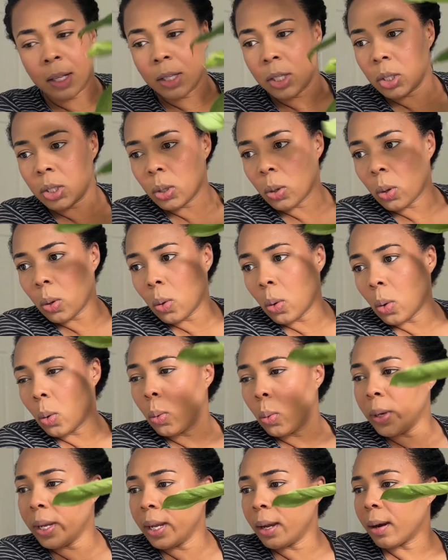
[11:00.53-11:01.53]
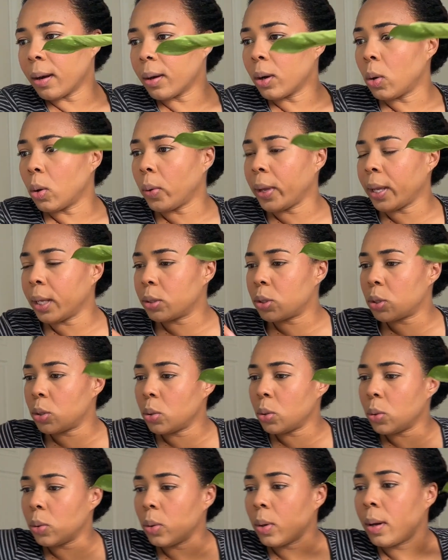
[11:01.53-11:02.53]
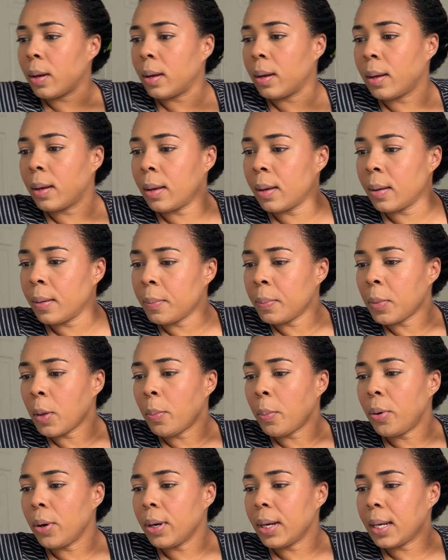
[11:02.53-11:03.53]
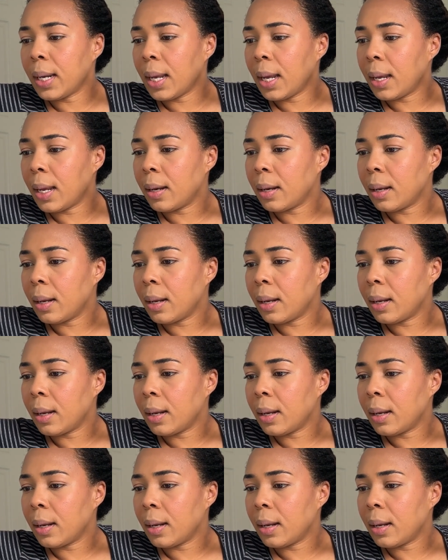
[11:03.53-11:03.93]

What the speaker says: So we are going to put it